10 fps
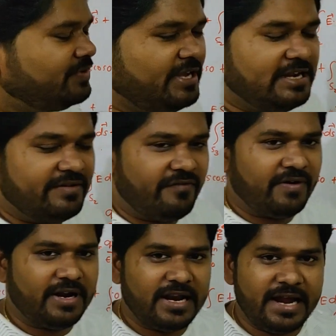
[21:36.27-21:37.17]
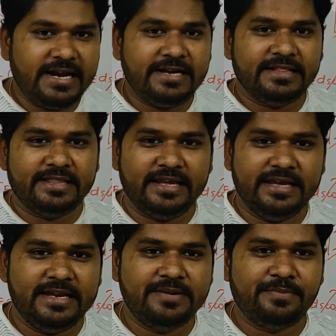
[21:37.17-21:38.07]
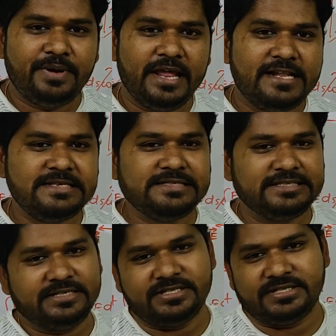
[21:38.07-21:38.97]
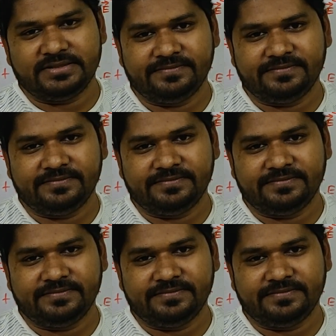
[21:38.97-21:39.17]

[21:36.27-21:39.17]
to infinite thin plane sheet.